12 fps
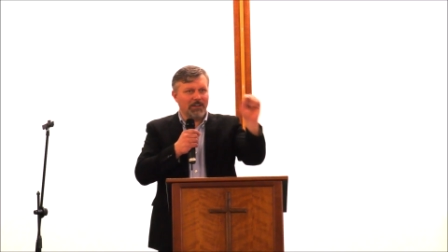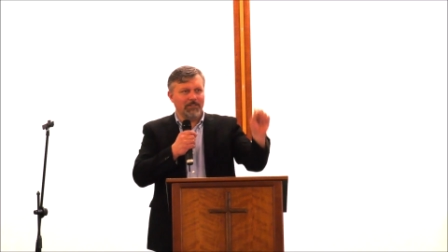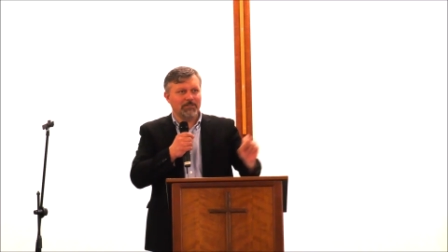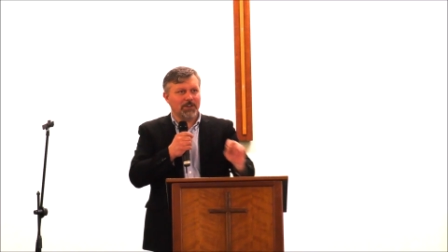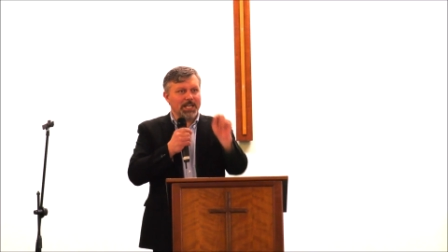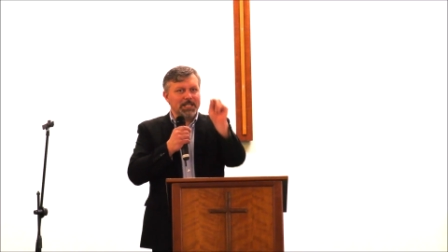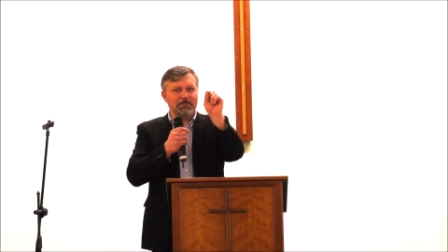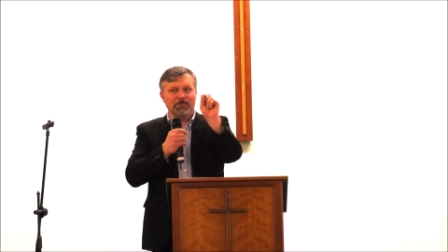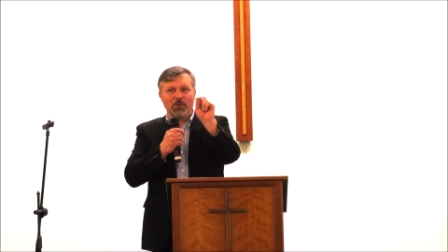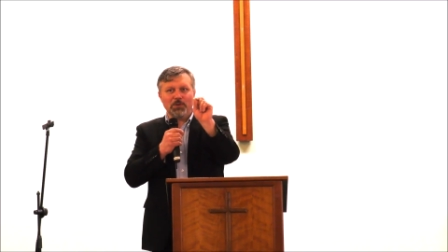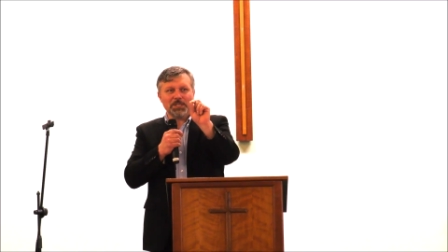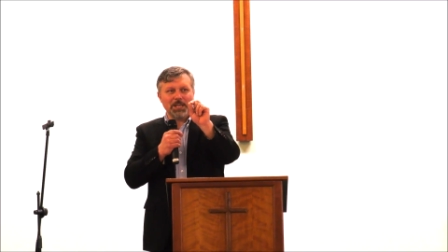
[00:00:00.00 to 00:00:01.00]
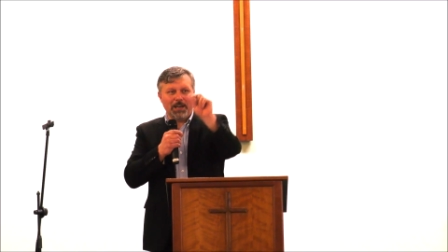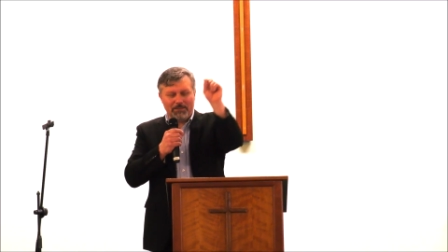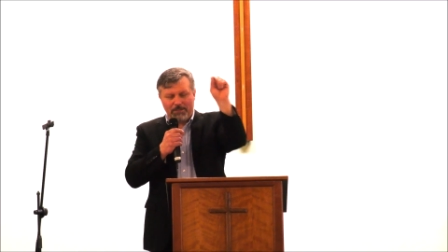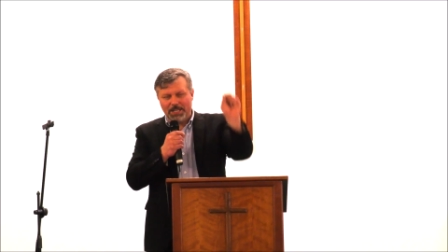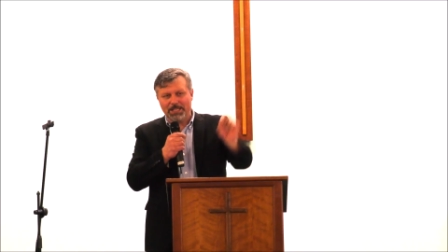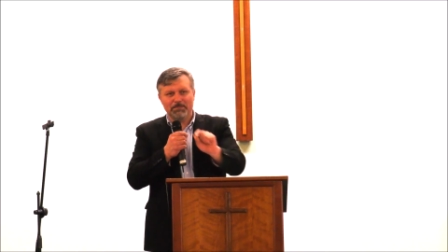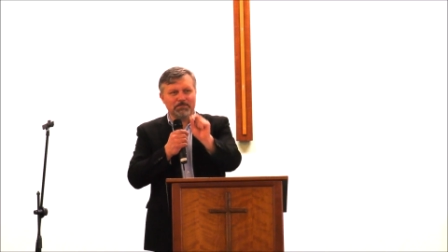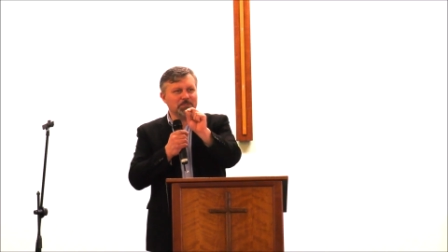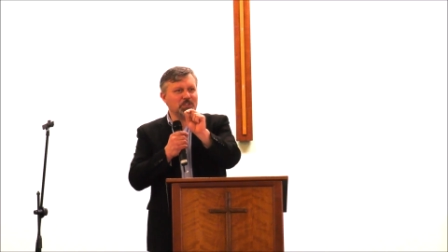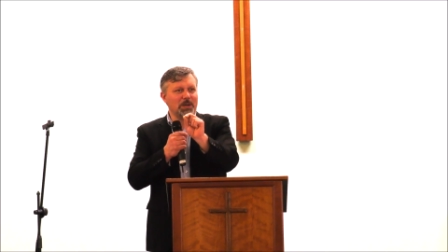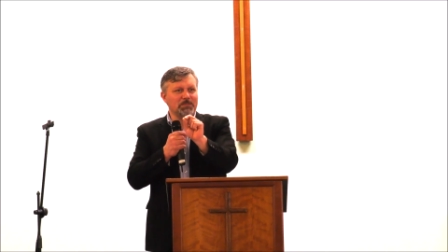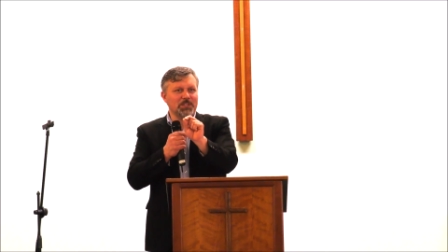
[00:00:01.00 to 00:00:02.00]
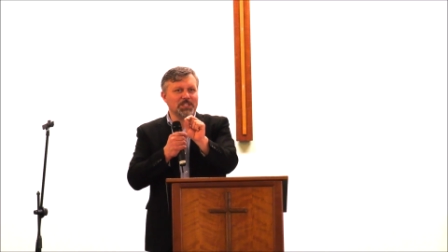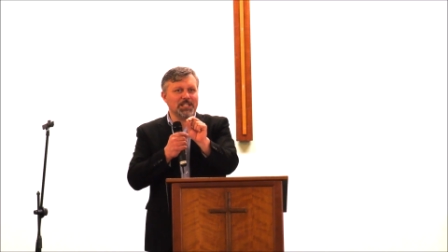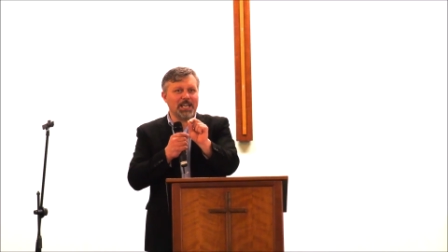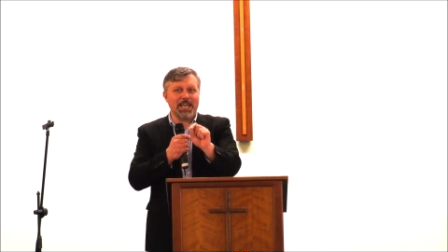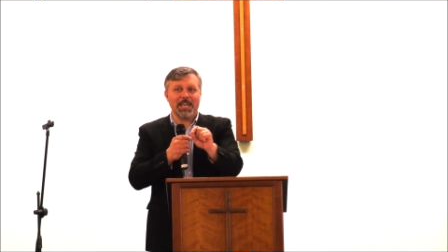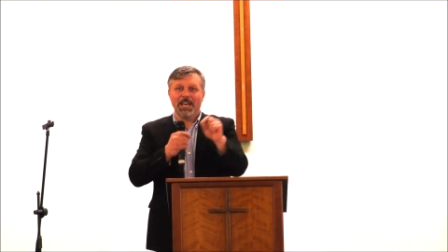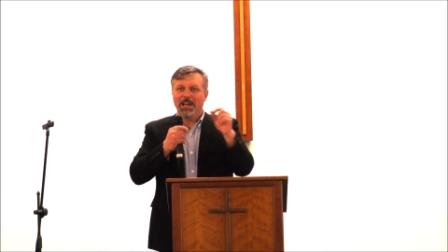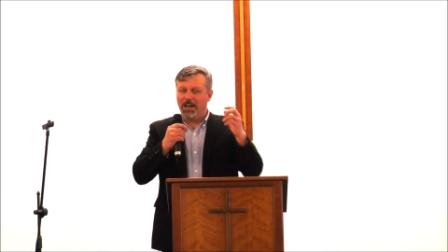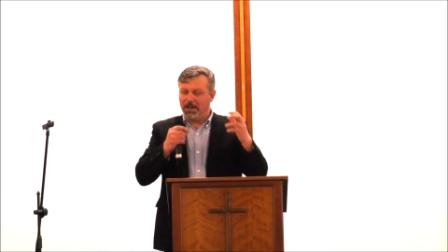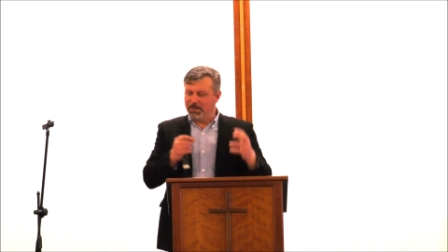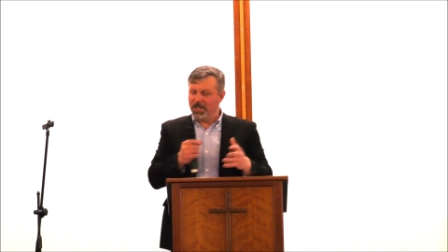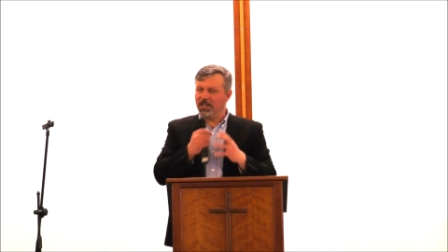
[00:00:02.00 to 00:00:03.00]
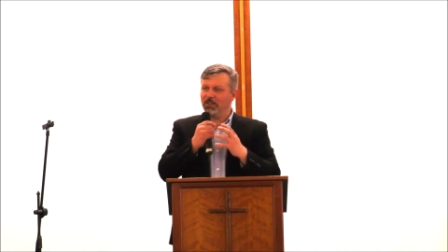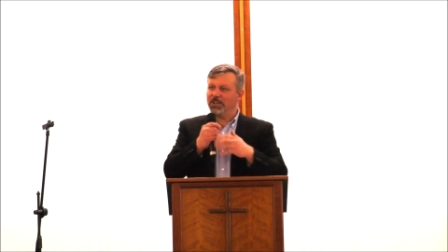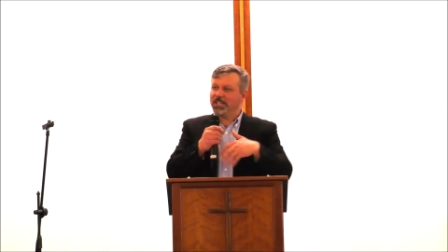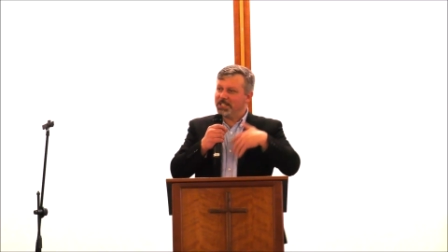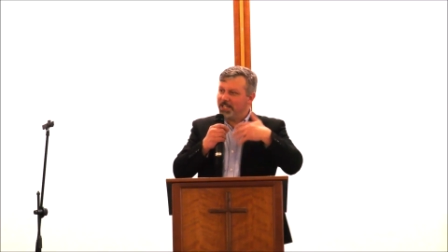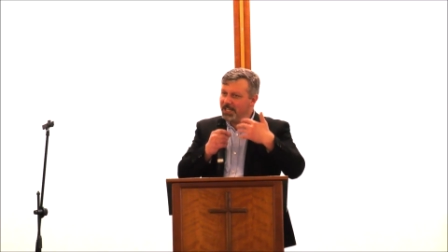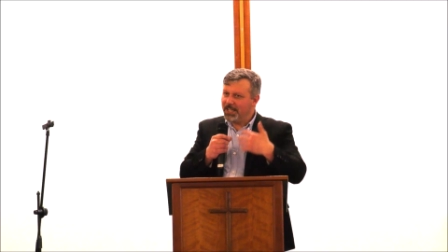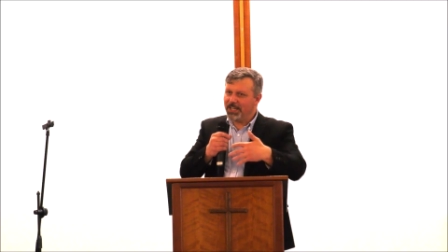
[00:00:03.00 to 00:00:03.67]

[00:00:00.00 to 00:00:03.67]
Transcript: I read the box. I read the chapter today. I've been encouraged.